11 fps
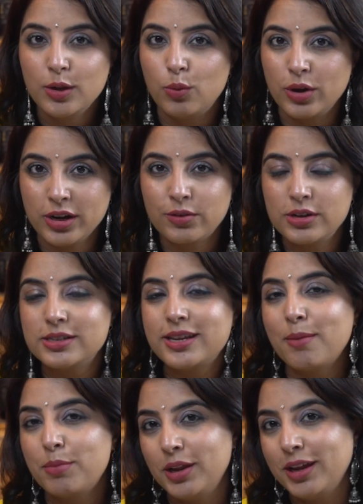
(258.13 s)
whatever is
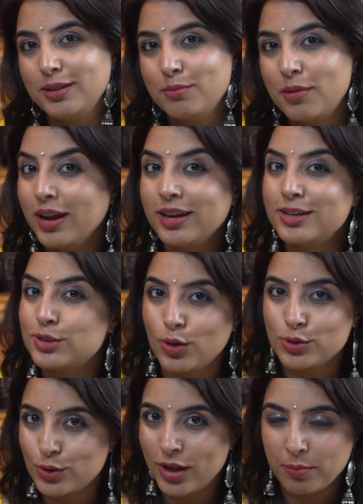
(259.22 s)
happening in the mind is
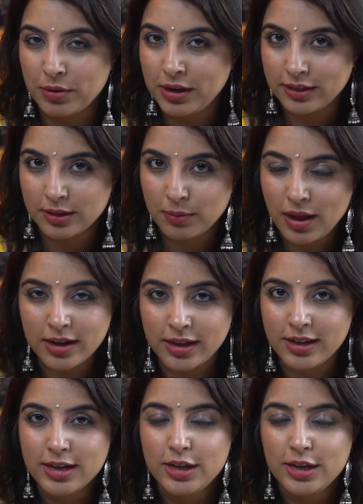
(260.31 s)
also happening in the body.